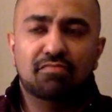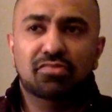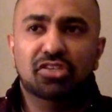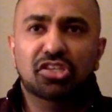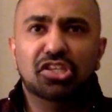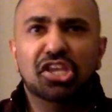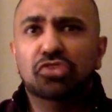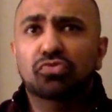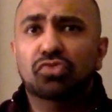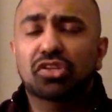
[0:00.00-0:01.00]

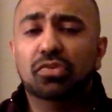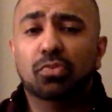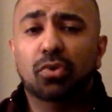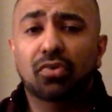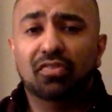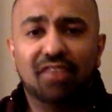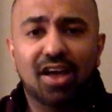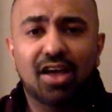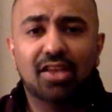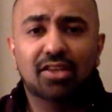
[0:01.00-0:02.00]
you really won't
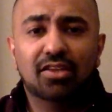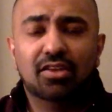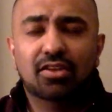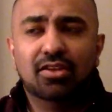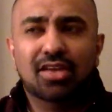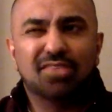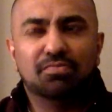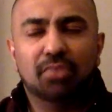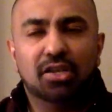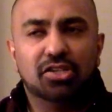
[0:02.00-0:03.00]
find as
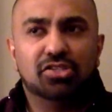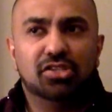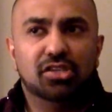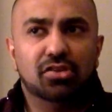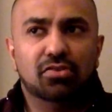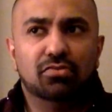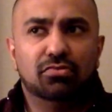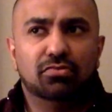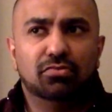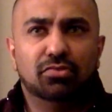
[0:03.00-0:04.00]
much,
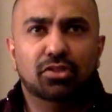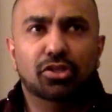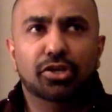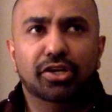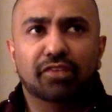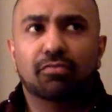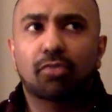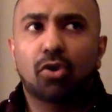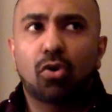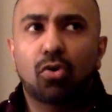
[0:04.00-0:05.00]
learning from
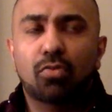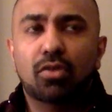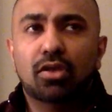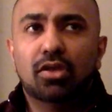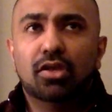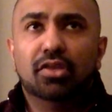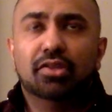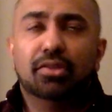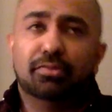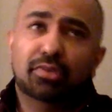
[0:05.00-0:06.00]
home.
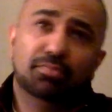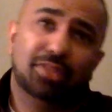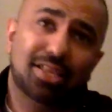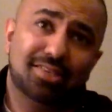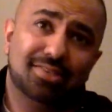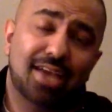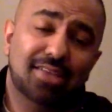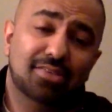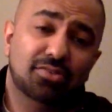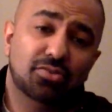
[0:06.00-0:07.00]
The plus
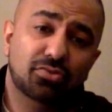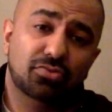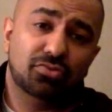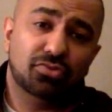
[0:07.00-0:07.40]
side to